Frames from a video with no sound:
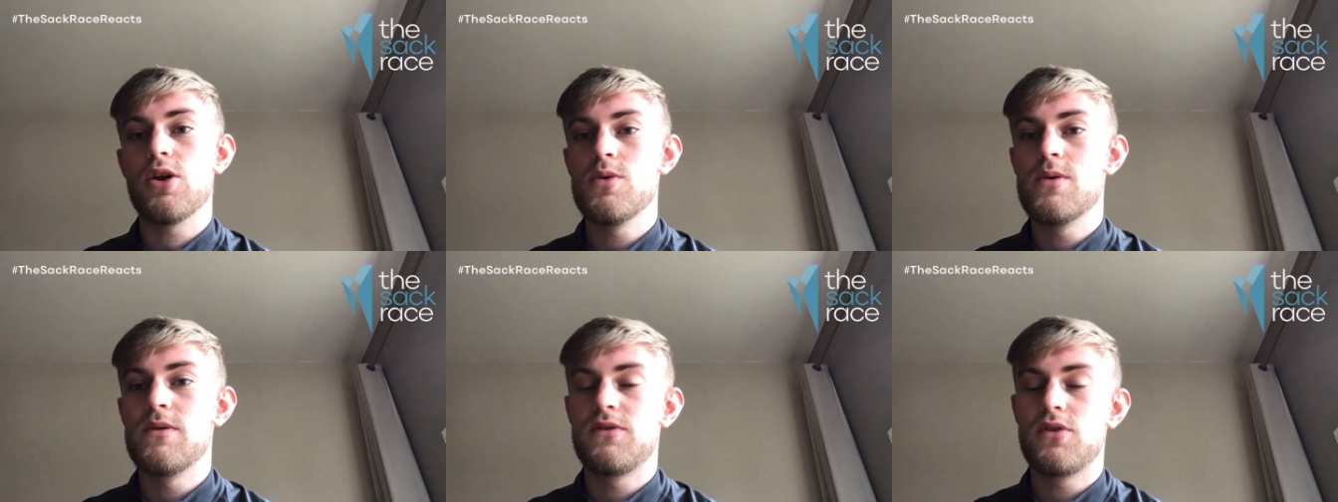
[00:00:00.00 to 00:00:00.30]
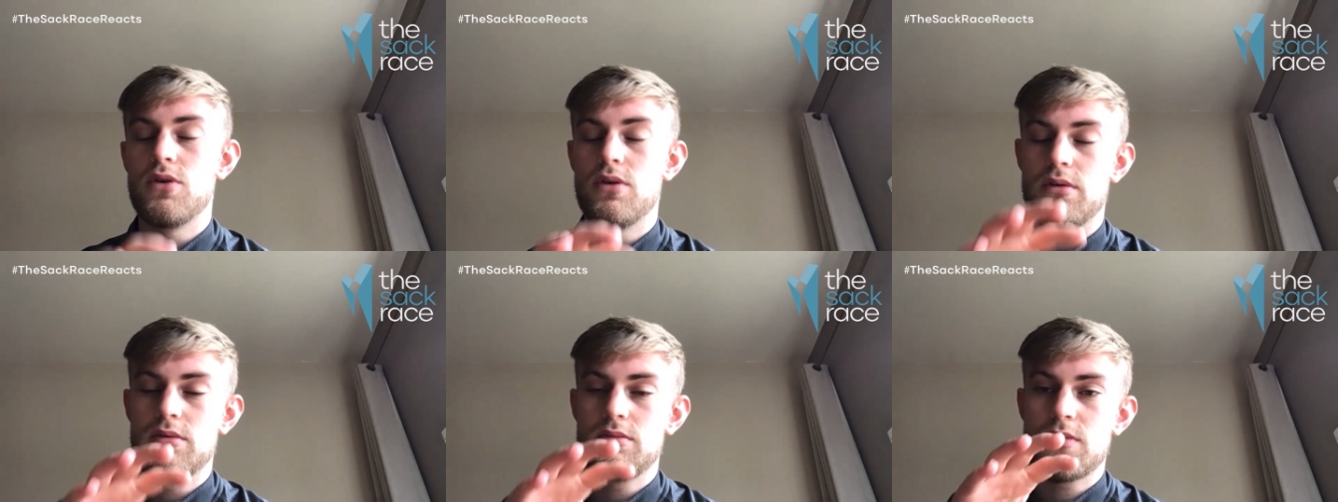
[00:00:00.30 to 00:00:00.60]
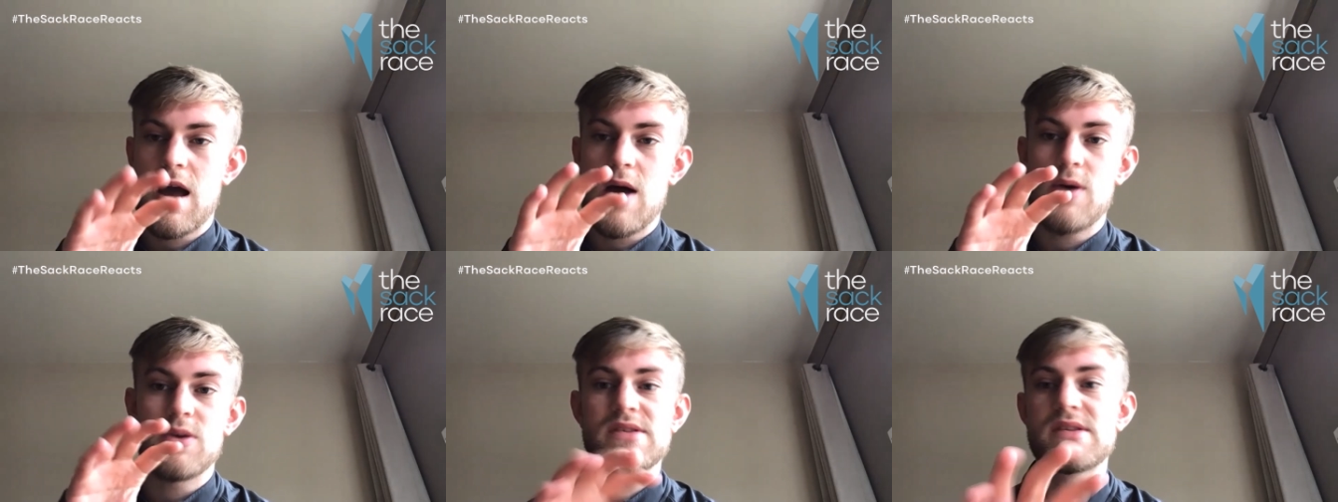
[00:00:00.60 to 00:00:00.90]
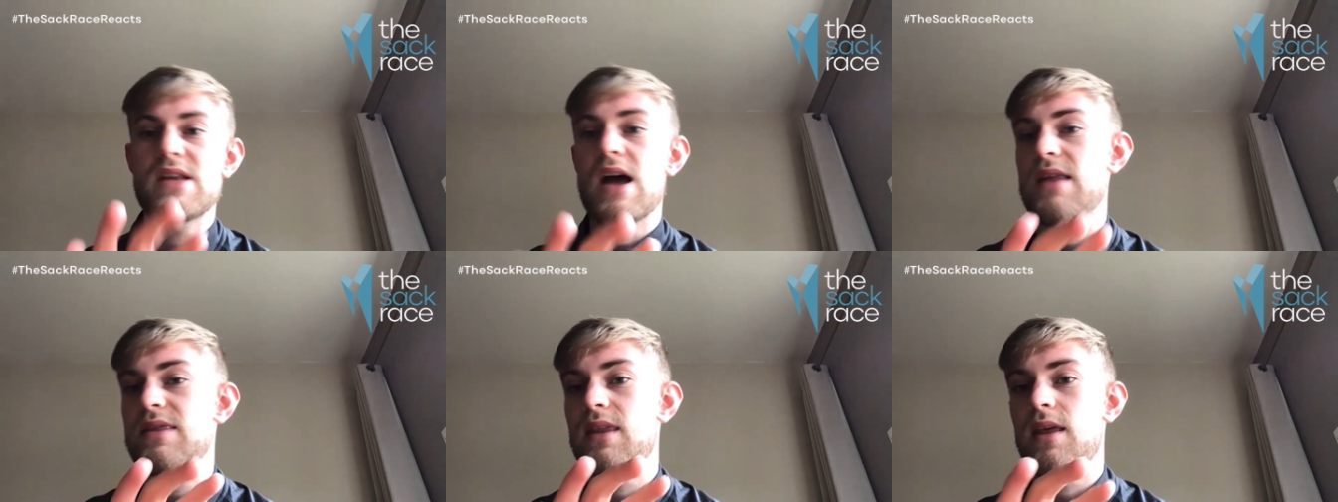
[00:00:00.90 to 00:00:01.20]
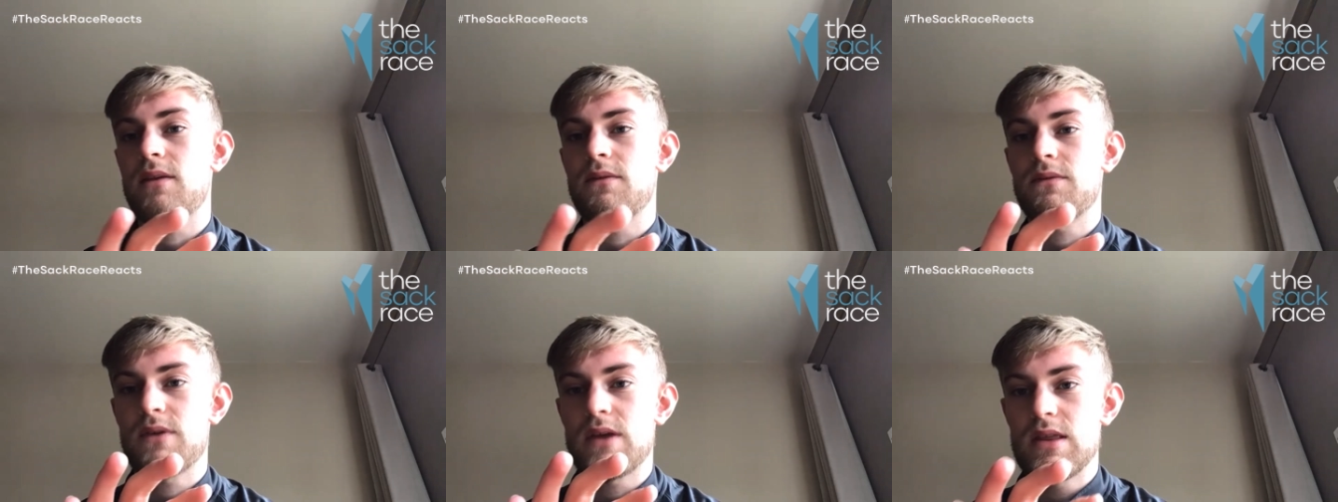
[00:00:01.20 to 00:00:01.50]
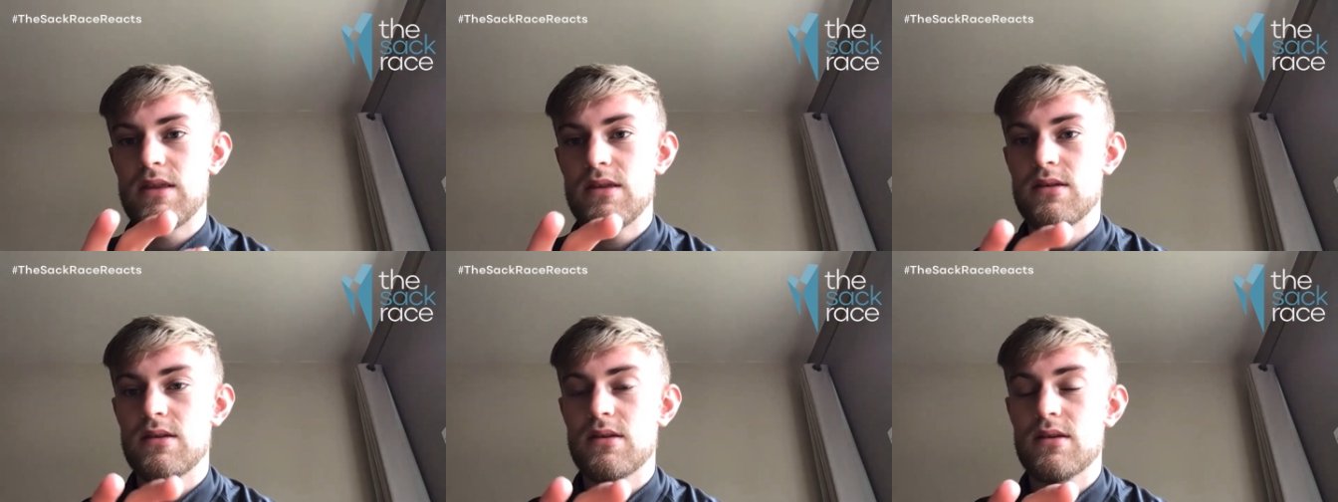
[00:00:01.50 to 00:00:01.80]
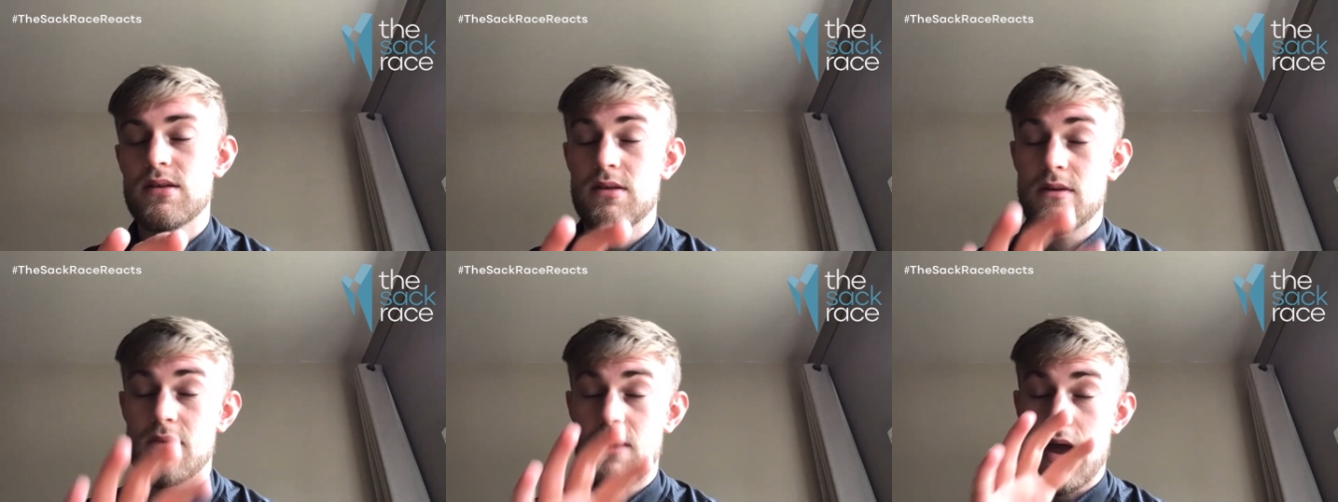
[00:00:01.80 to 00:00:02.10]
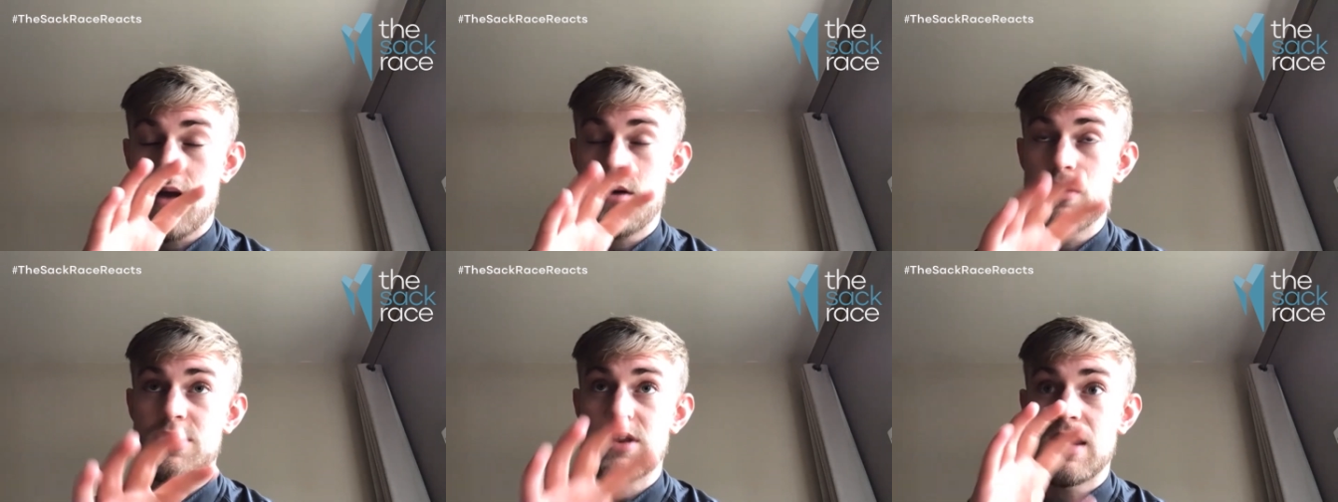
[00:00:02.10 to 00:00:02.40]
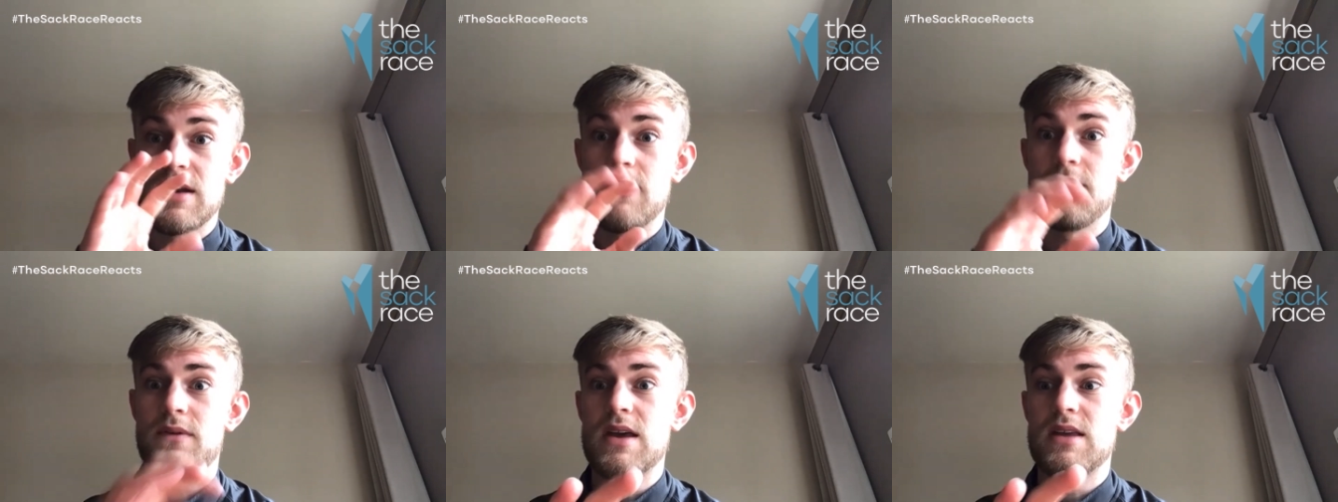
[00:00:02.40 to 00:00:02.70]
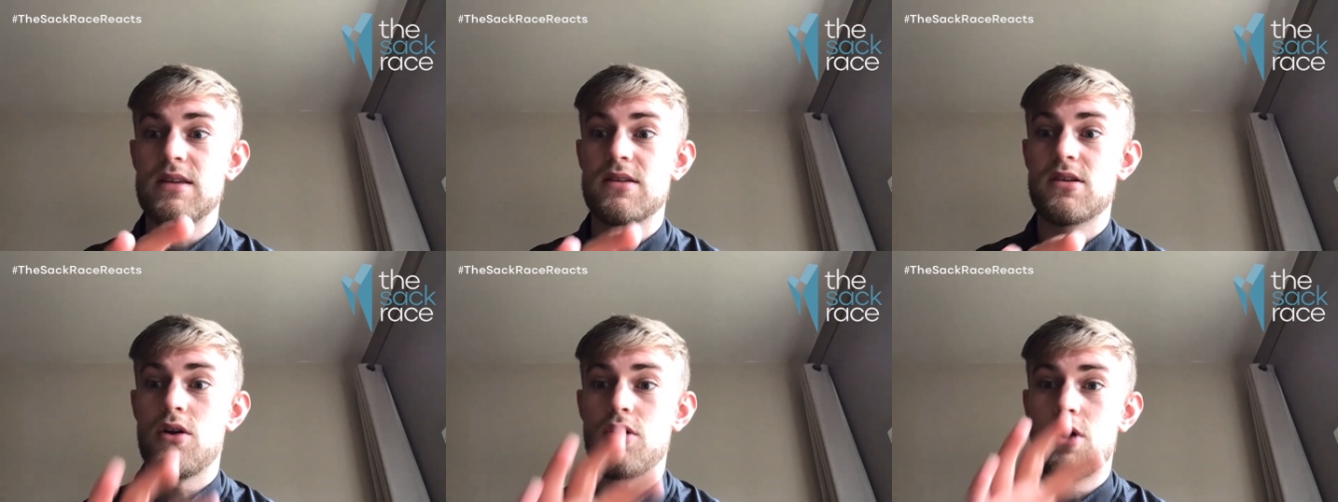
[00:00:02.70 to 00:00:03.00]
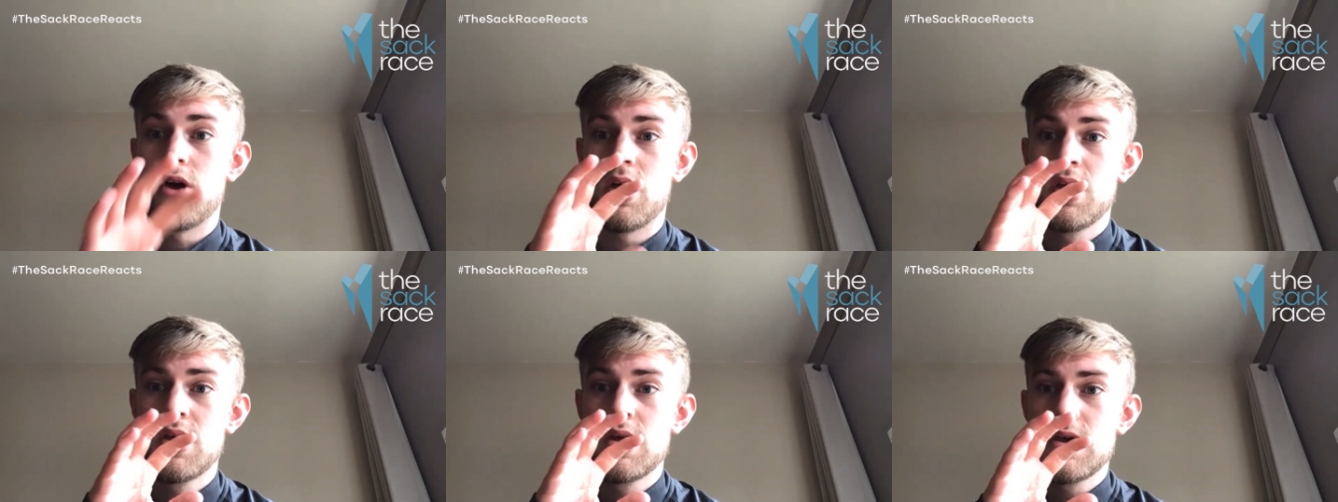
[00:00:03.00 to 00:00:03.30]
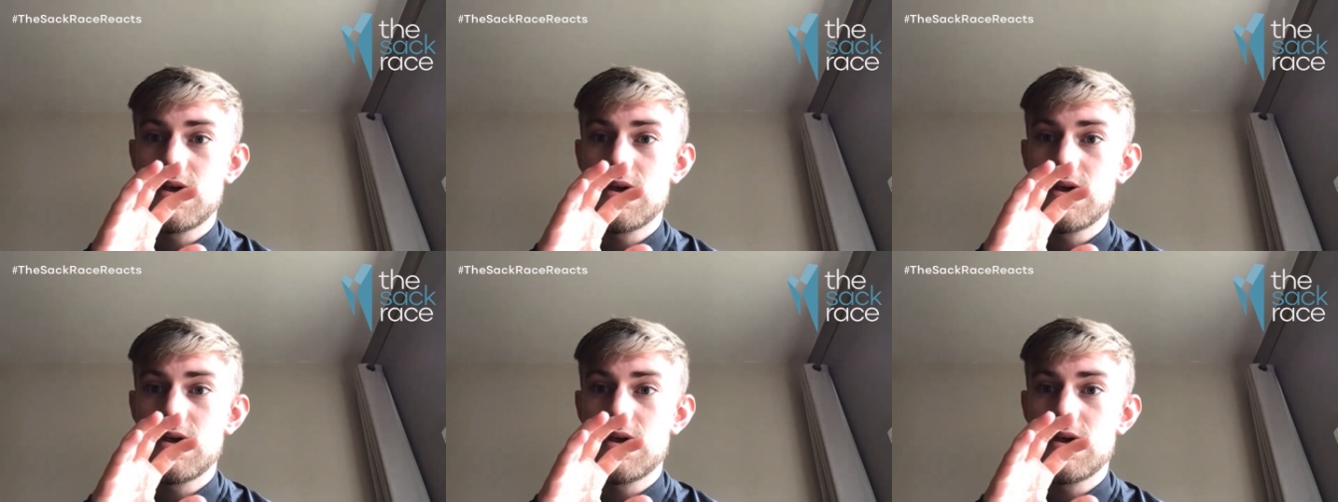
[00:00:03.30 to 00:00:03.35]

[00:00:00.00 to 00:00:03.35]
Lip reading: who have done outstanding things on a